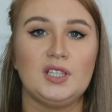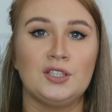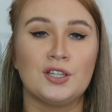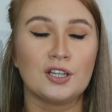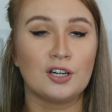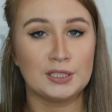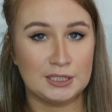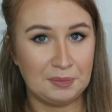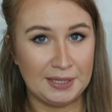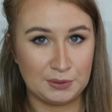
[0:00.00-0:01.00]
You can
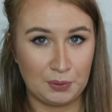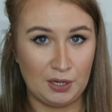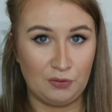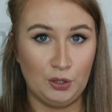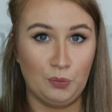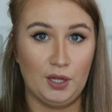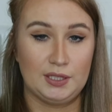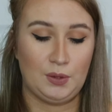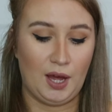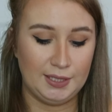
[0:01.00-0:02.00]
customize whatever you
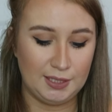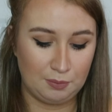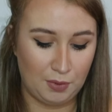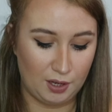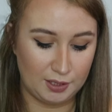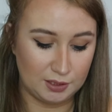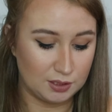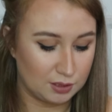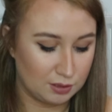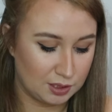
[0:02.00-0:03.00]
want, so I didn't
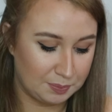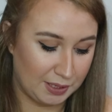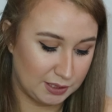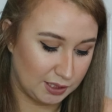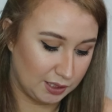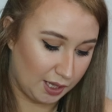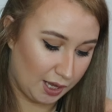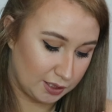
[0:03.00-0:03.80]
mind spending